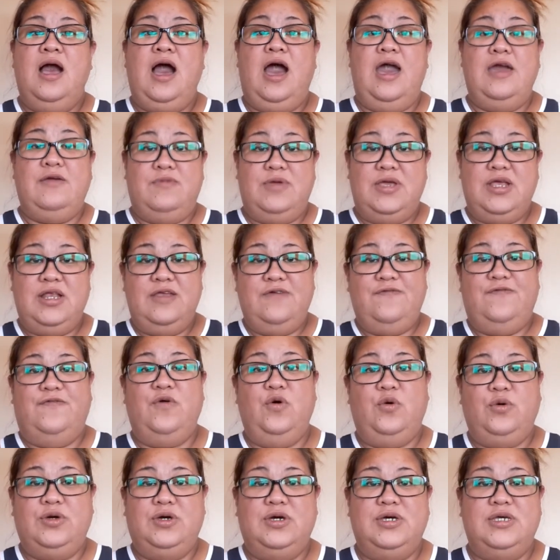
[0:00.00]
I really
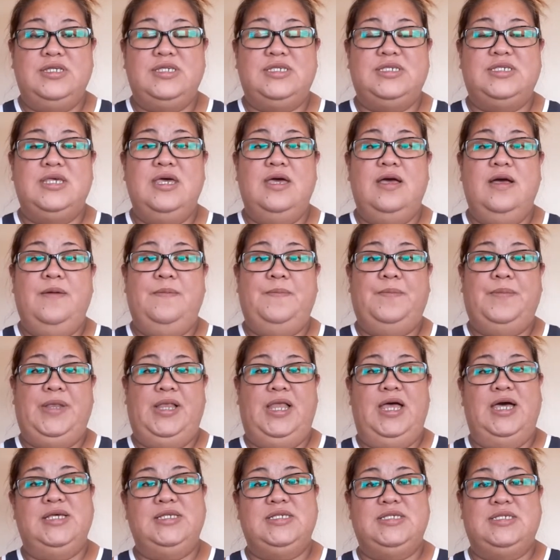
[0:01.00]
focus,
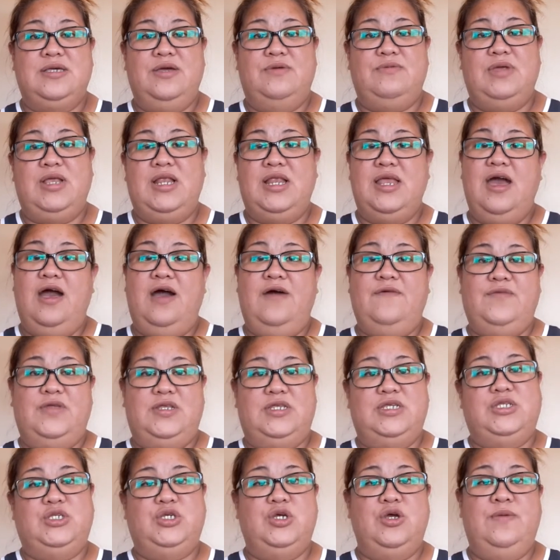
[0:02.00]
plus I really have a
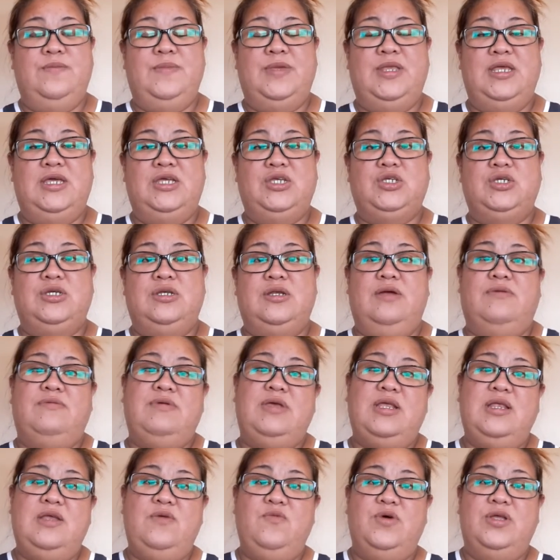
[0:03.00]
determination. I
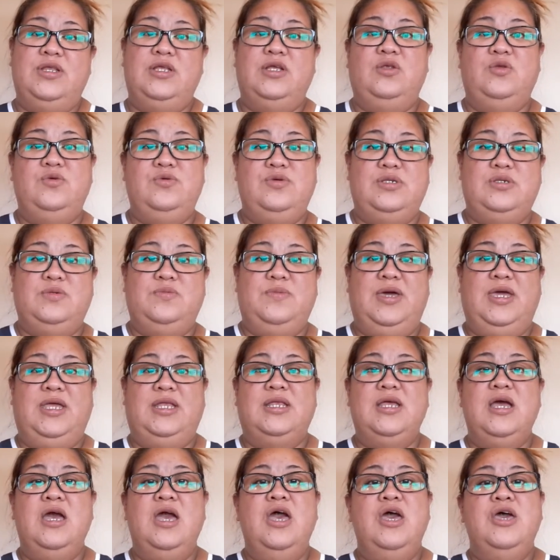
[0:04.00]
really want to lose
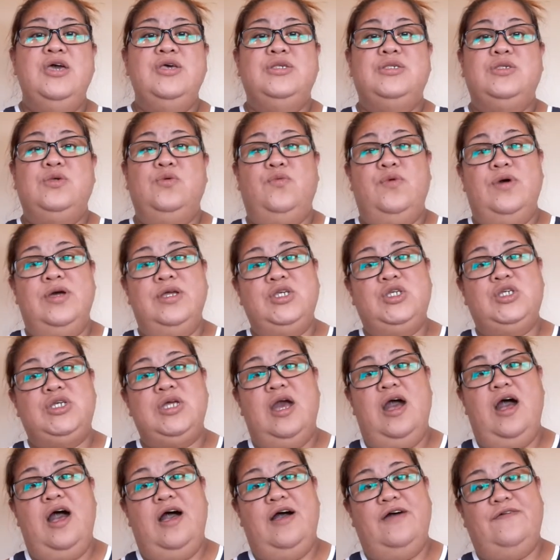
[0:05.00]
weight. So once
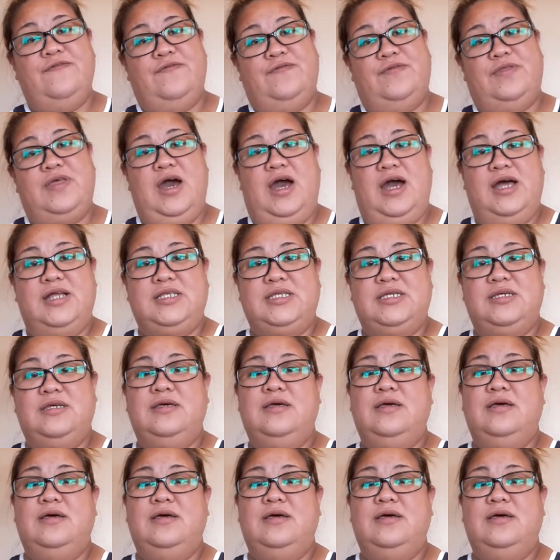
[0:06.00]
you have that,